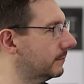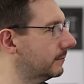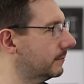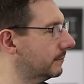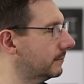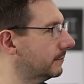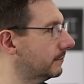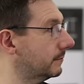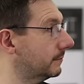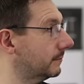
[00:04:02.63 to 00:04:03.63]

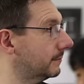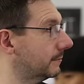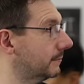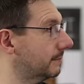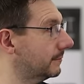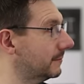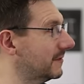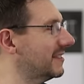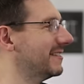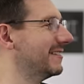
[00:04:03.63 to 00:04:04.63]

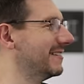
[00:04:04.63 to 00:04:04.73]
(not speaking)